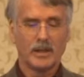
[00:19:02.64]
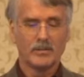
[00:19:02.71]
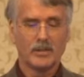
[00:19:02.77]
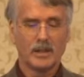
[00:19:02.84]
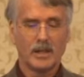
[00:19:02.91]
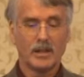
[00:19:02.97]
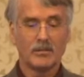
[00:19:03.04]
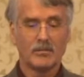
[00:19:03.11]
and
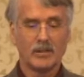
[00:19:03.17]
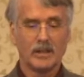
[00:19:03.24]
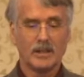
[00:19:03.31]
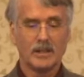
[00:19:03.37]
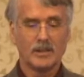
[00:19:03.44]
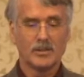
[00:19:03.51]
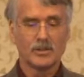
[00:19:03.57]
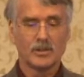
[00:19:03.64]
the net
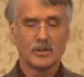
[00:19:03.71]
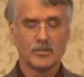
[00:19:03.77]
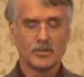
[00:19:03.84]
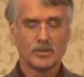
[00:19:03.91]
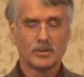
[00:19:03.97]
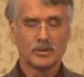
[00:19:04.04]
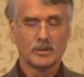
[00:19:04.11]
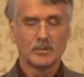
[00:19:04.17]
radiation
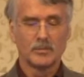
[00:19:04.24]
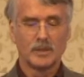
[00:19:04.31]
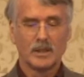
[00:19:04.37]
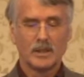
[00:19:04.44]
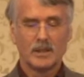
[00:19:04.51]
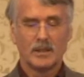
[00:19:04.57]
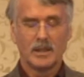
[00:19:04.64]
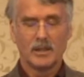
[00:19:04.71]
absorbed,
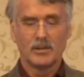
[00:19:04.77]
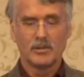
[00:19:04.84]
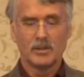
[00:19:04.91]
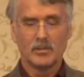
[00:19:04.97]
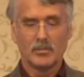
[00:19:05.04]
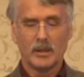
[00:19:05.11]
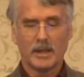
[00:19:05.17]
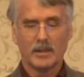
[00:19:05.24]
the
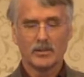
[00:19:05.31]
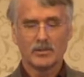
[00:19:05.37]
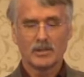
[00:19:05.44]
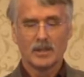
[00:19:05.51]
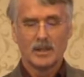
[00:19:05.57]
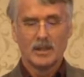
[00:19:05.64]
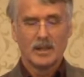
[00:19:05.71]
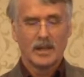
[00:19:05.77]
energy
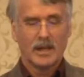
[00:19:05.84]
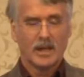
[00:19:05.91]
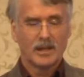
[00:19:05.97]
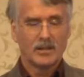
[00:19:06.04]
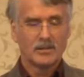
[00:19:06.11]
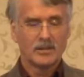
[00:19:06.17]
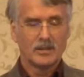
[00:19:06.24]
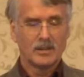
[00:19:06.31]
imbalance,
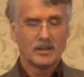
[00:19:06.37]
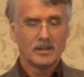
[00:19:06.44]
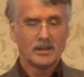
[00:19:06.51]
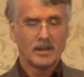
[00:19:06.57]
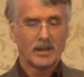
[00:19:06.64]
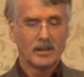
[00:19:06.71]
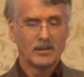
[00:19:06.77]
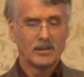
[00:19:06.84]
and,
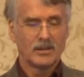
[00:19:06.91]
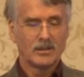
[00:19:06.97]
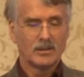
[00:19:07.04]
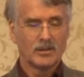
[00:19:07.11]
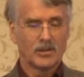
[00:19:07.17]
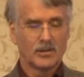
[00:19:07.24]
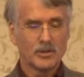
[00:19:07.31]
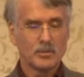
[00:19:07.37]
uh, and
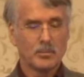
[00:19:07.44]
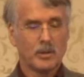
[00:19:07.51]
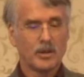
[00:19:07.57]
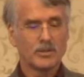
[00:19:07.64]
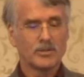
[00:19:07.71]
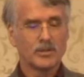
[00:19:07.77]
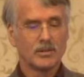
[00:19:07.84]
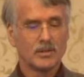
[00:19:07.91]
it
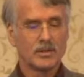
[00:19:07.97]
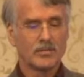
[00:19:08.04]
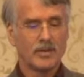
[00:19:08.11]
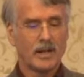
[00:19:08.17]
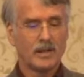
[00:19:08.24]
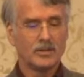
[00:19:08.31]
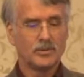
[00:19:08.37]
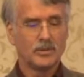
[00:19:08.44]
corresponds to this
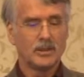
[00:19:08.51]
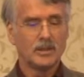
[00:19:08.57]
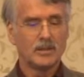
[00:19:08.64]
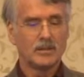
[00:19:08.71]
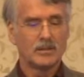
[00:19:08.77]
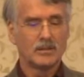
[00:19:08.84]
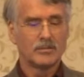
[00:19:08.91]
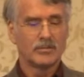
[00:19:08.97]
value
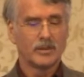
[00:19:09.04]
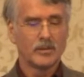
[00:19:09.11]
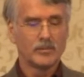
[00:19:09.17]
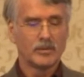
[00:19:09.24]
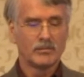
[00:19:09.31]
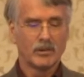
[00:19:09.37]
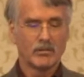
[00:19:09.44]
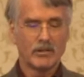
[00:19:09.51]
here
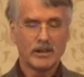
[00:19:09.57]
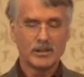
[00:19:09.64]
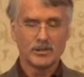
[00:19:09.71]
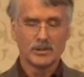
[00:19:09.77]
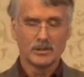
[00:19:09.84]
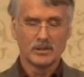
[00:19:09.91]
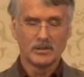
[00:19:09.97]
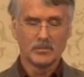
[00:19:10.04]
from the
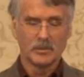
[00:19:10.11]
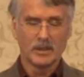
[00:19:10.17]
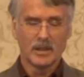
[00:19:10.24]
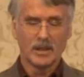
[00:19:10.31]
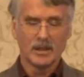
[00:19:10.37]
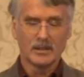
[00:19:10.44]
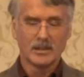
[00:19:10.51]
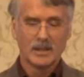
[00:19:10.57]
regression that we
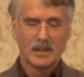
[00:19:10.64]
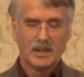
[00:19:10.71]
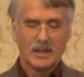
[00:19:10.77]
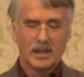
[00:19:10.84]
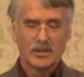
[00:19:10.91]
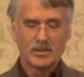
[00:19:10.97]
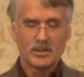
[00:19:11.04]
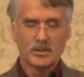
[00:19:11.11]
get.
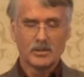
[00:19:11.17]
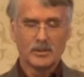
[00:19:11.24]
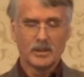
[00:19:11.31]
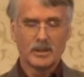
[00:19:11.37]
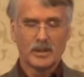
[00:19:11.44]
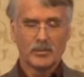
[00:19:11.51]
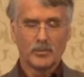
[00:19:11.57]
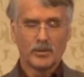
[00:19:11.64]
And so you
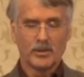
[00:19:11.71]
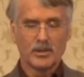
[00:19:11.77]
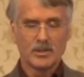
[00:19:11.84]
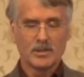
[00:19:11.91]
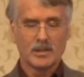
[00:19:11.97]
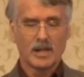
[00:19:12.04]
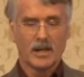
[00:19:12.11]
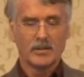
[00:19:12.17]
end up with
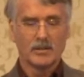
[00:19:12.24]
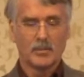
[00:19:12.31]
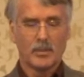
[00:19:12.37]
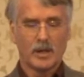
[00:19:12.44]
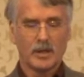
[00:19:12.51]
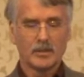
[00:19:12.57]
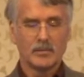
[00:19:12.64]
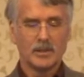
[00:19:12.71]
this down the
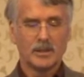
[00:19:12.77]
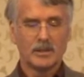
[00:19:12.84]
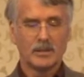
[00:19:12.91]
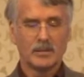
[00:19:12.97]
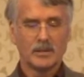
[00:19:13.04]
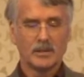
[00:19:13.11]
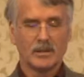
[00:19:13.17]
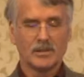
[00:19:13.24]
bottom
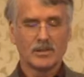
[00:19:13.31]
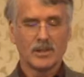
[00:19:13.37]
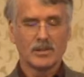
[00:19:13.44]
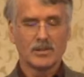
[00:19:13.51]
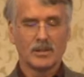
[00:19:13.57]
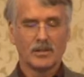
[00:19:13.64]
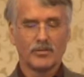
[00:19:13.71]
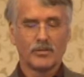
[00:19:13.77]
here, and it
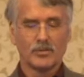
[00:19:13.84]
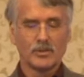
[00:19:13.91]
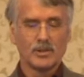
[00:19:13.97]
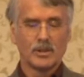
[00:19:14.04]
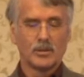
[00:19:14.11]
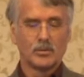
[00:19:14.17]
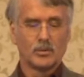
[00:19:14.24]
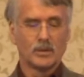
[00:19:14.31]
says that if there
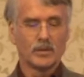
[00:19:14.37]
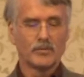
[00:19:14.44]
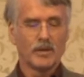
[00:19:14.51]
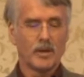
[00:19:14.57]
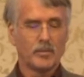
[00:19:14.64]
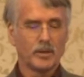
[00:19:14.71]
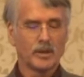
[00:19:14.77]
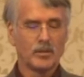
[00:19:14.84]
was no water
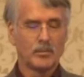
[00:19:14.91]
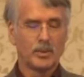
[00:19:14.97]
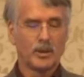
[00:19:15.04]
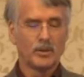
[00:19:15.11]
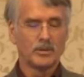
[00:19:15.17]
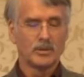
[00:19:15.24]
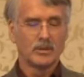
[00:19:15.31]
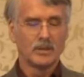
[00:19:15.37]
vapor
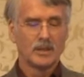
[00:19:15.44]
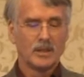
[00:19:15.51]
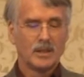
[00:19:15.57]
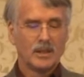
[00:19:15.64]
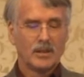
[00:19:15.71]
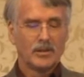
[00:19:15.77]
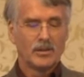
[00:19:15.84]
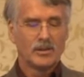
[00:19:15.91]
component,
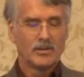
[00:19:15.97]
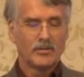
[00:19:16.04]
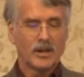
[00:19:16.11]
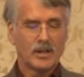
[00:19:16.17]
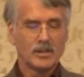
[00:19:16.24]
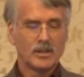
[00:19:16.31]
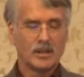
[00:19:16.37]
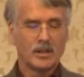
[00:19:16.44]
that you've
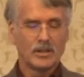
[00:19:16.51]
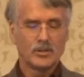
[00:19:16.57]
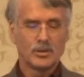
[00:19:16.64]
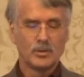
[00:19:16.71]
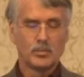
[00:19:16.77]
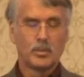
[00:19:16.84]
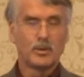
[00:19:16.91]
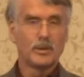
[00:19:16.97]
actually got
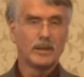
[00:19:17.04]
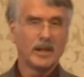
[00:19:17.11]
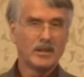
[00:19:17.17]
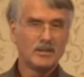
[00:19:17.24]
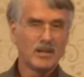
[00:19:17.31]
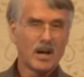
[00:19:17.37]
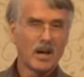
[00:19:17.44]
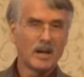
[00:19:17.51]

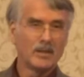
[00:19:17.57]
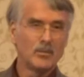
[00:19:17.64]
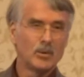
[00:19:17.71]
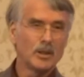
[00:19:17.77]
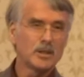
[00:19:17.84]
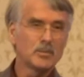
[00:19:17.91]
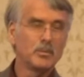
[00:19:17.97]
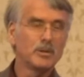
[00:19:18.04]
2.89
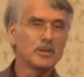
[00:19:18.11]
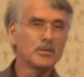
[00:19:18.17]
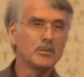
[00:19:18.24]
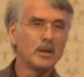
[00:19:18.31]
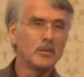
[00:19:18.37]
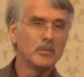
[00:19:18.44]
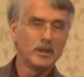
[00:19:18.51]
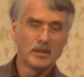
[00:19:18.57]
watts per
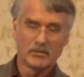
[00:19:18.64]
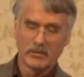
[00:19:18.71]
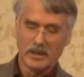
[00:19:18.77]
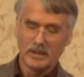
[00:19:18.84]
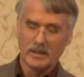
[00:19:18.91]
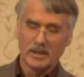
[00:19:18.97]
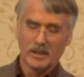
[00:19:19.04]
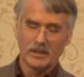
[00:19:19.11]
square meter
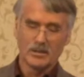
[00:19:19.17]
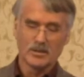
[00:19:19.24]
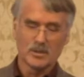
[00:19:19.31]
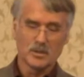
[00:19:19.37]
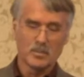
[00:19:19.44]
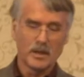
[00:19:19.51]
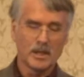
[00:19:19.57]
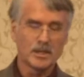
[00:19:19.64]
radiating to
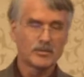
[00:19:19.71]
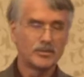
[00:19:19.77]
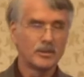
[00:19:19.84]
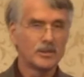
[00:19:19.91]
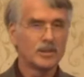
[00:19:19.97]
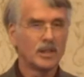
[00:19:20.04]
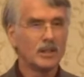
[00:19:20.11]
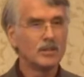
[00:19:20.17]
space
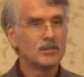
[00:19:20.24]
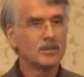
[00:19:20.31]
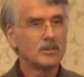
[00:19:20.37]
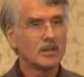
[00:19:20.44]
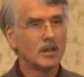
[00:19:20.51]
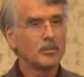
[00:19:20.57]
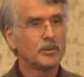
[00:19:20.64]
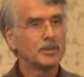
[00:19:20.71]
for a change
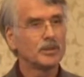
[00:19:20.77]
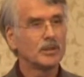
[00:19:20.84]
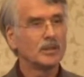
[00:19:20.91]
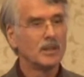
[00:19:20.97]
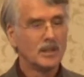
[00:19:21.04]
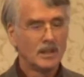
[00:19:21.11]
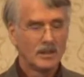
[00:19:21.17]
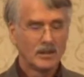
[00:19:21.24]
in temperature,
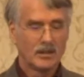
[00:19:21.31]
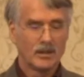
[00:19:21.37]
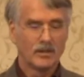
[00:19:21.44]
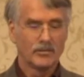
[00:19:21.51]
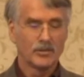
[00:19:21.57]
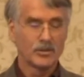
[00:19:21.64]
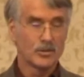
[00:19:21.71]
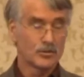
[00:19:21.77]

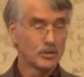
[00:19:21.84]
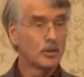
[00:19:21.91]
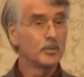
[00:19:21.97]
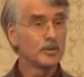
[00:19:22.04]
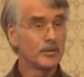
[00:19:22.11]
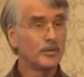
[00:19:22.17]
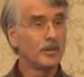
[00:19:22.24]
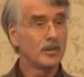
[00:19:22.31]
of uh,
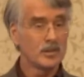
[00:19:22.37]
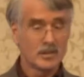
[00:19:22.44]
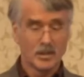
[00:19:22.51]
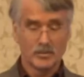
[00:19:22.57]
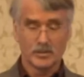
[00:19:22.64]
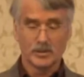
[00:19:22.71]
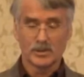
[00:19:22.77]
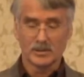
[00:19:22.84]
tropospheric
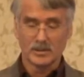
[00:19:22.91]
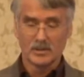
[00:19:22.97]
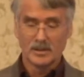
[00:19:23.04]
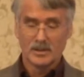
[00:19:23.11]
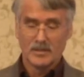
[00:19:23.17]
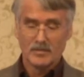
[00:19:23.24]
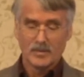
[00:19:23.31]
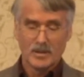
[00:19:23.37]
temperature,
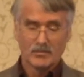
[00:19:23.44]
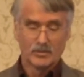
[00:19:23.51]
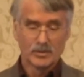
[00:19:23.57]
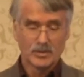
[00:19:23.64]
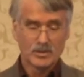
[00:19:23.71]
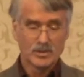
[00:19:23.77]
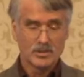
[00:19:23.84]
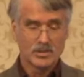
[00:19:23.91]

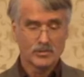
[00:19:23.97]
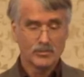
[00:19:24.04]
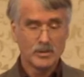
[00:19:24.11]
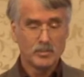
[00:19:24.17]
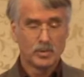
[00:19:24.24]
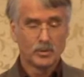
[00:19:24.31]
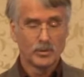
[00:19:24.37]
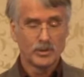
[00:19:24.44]
versus
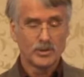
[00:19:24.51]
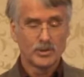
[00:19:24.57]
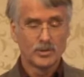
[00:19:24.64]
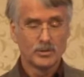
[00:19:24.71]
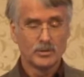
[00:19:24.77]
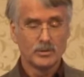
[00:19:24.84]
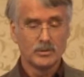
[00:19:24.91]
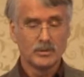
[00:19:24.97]

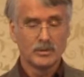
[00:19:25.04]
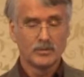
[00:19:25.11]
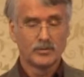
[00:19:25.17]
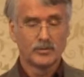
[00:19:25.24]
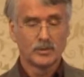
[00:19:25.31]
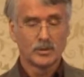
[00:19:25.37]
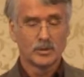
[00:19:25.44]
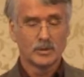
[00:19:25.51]
3.2
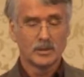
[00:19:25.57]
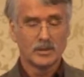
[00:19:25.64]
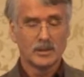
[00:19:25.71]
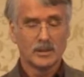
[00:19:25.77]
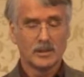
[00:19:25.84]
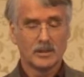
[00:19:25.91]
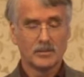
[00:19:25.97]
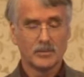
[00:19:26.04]

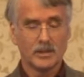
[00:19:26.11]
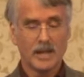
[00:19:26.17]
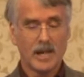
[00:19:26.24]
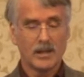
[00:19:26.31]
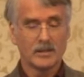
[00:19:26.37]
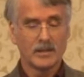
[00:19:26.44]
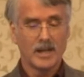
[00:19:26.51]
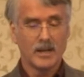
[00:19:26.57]
for uh,
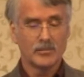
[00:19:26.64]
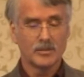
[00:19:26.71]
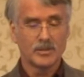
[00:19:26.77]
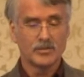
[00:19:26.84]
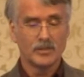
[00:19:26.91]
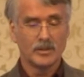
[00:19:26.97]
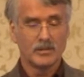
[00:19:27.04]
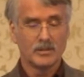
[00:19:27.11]
without an
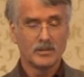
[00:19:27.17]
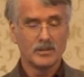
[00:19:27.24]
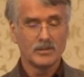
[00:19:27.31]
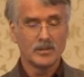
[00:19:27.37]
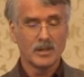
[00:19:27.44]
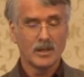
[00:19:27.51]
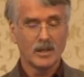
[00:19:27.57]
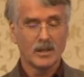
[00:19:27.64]
atmosphere. And
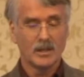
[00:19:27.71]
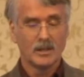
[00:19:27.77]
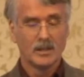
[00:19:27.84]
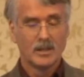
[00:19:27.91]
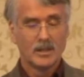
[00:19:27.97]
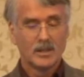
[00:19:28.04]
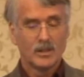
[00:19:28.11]
these are getting